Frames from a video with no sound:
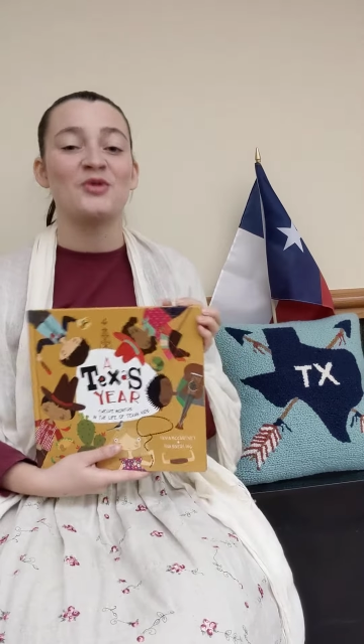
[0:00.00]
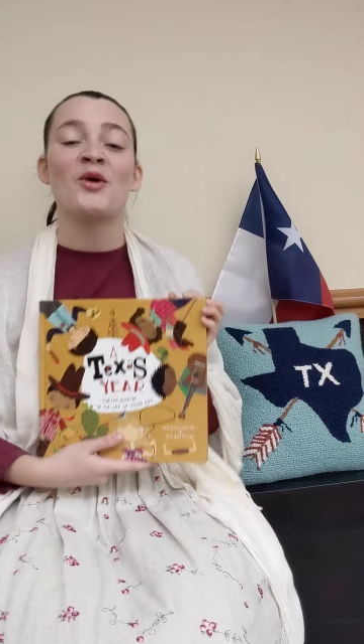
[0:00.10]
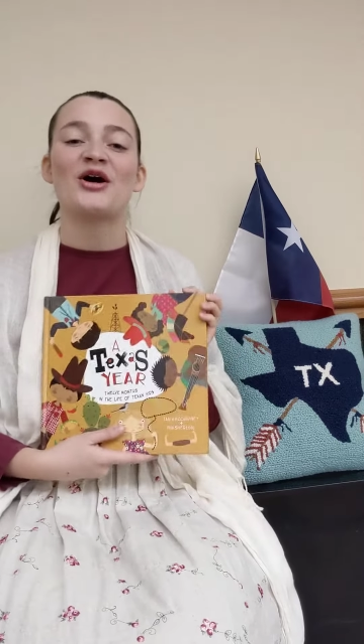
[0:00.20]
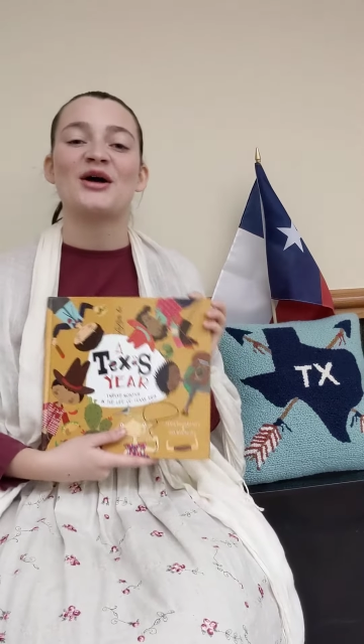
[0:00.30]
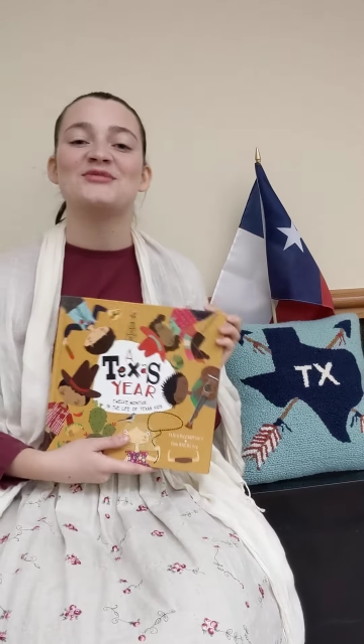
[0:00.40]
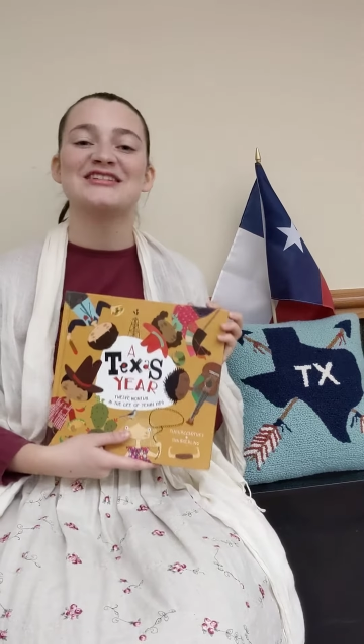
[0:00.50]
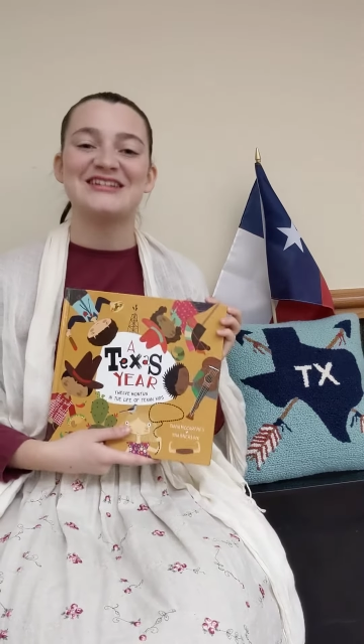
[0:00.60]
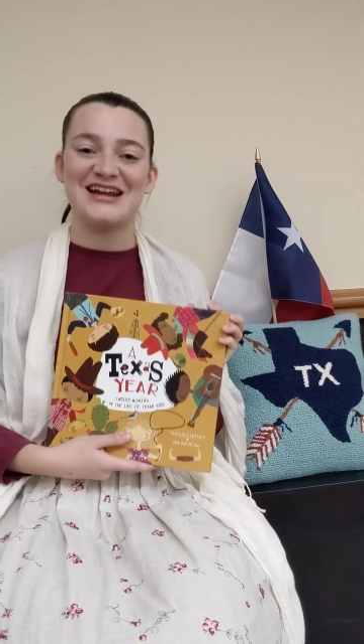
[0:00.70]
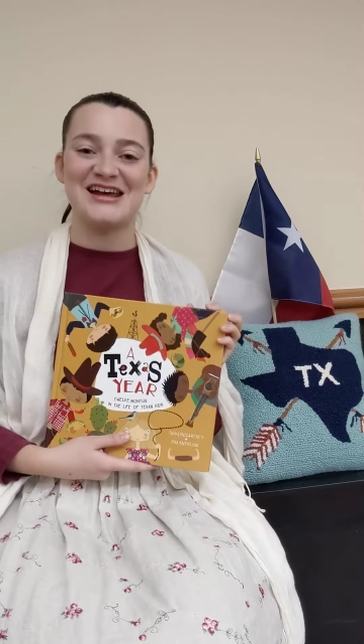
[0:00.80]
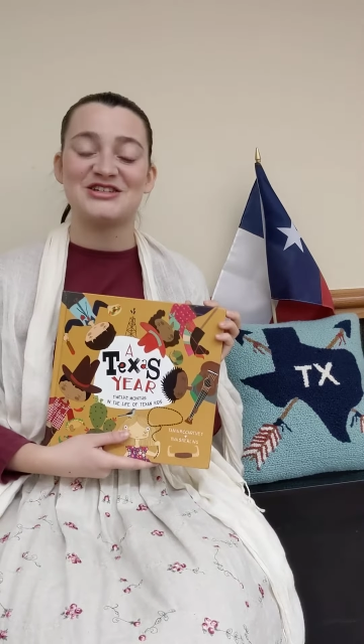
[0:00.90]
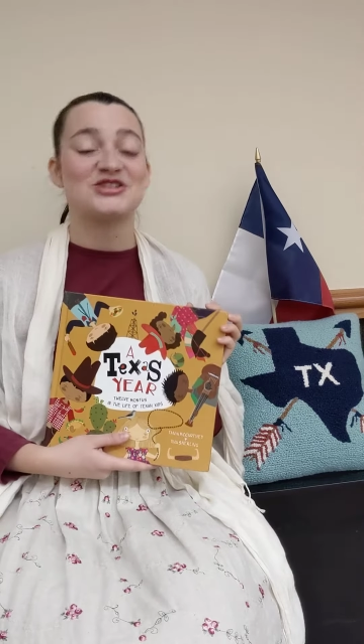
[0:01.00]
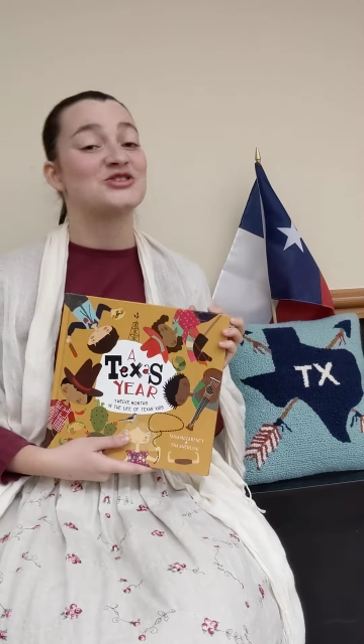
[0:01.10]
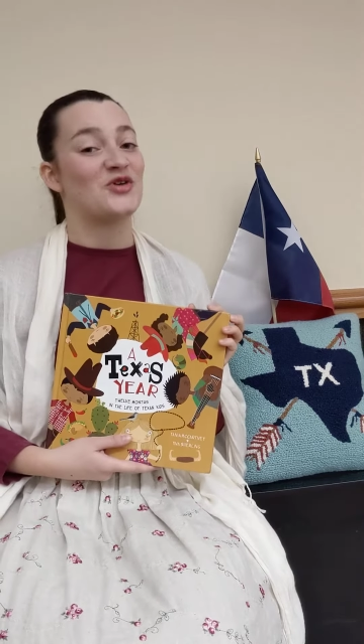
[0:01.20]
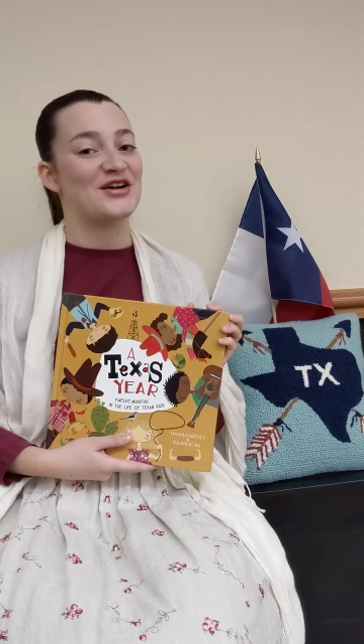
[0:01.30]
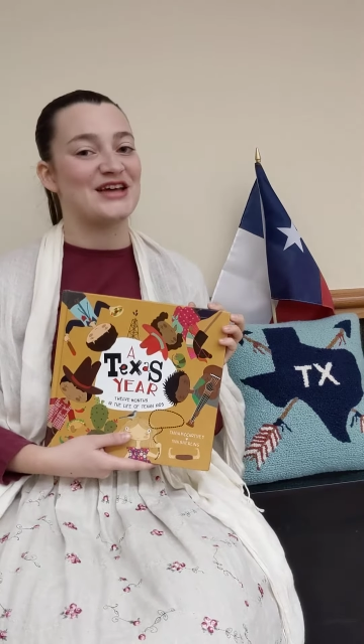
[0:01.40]
and welcome to today's
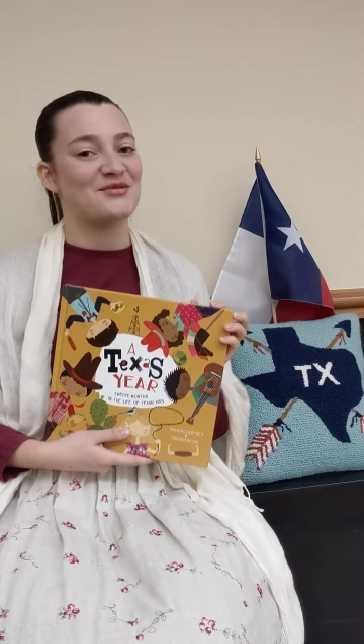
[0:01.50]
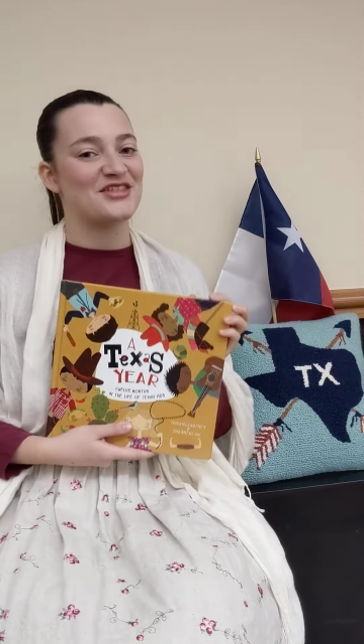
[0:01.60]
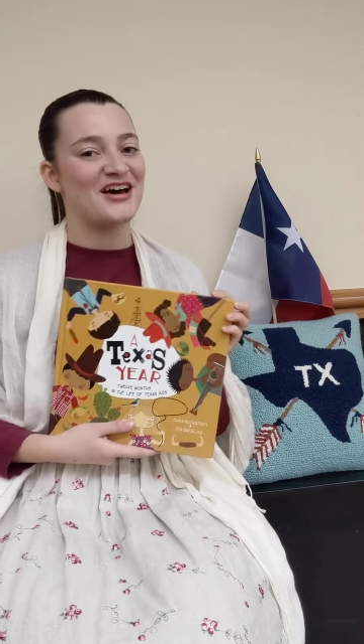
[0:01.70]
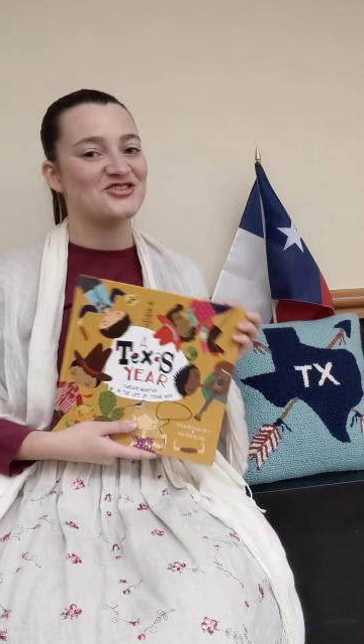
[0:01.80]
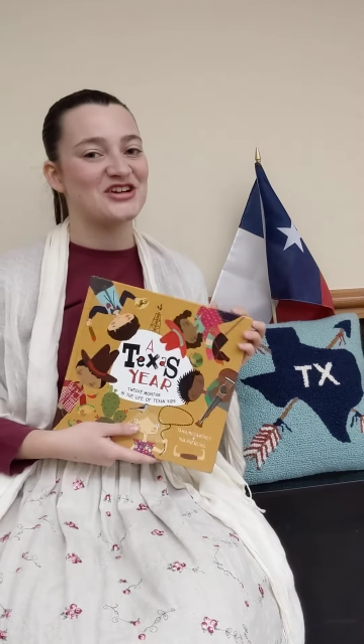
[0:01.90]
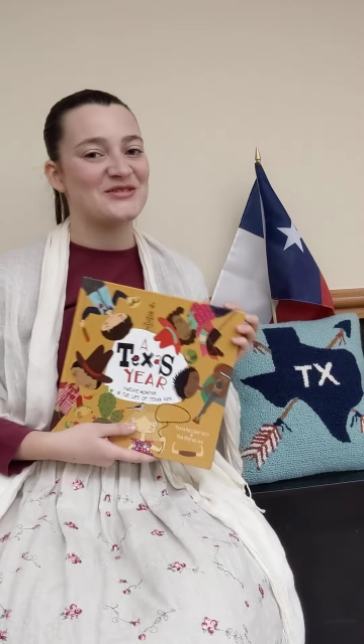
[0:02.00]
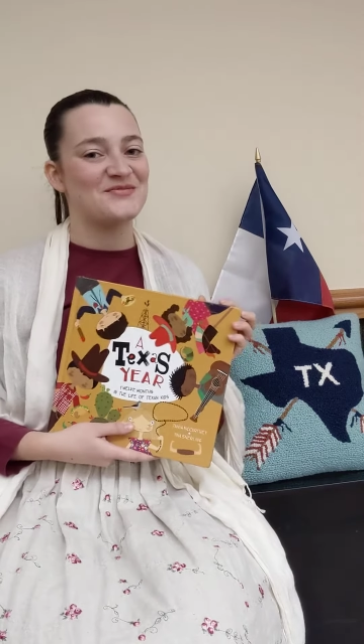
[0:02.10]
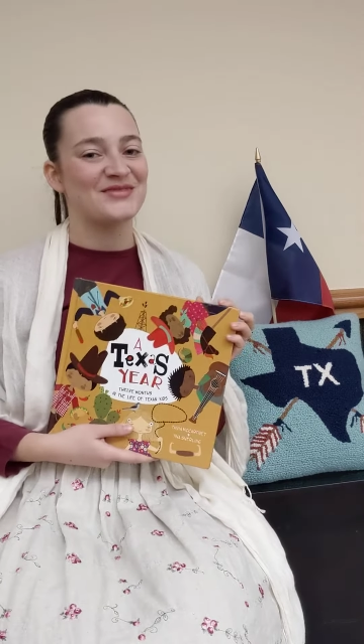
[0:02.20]
Storytime with Audrey.